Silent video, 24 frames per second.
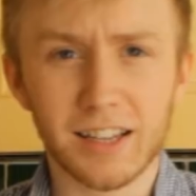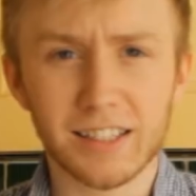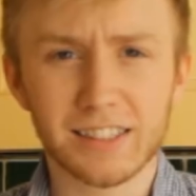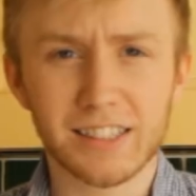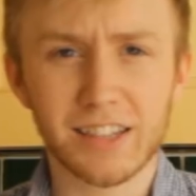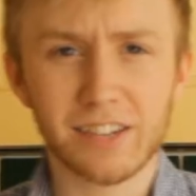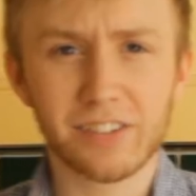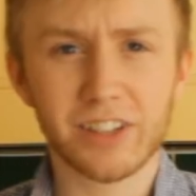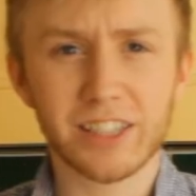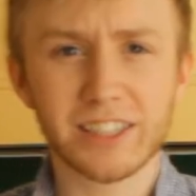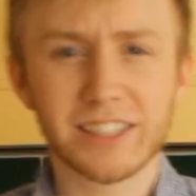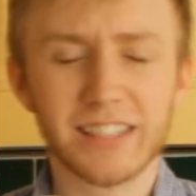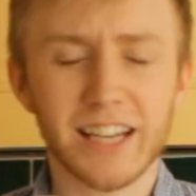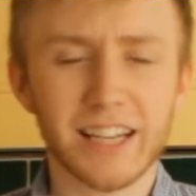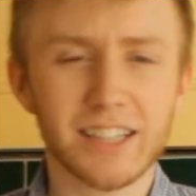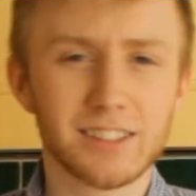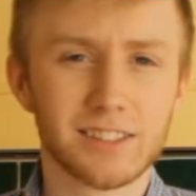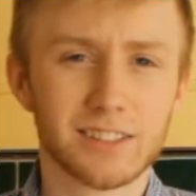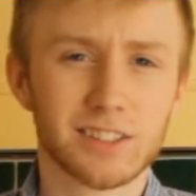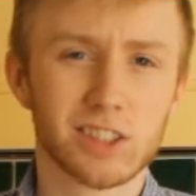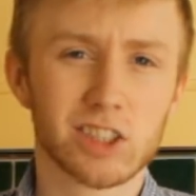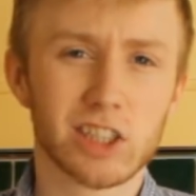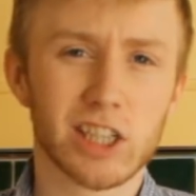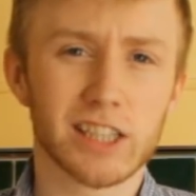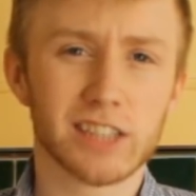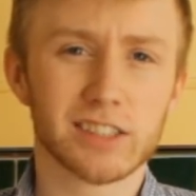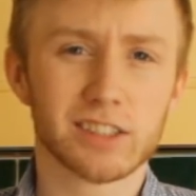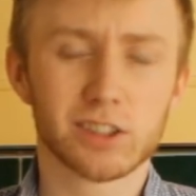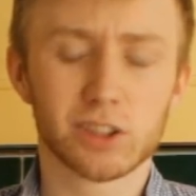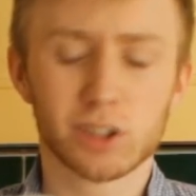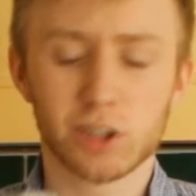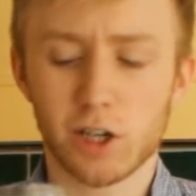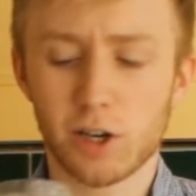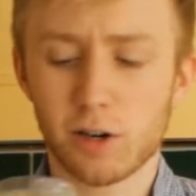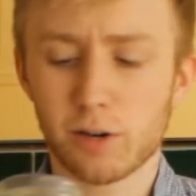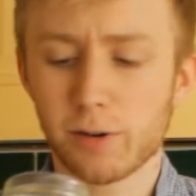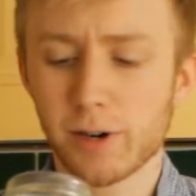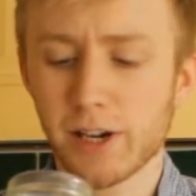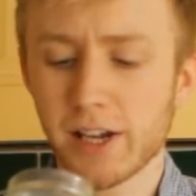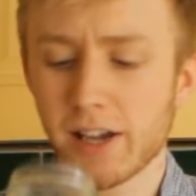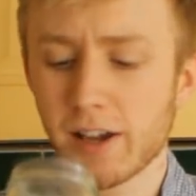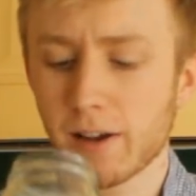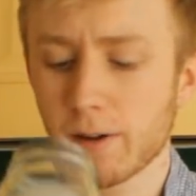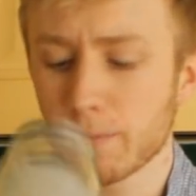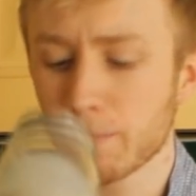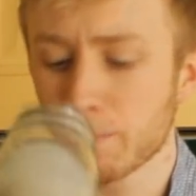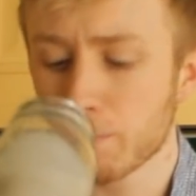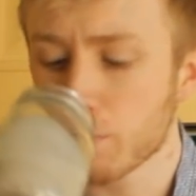Let's give it a taste test, shall
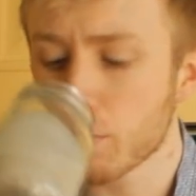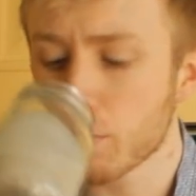we?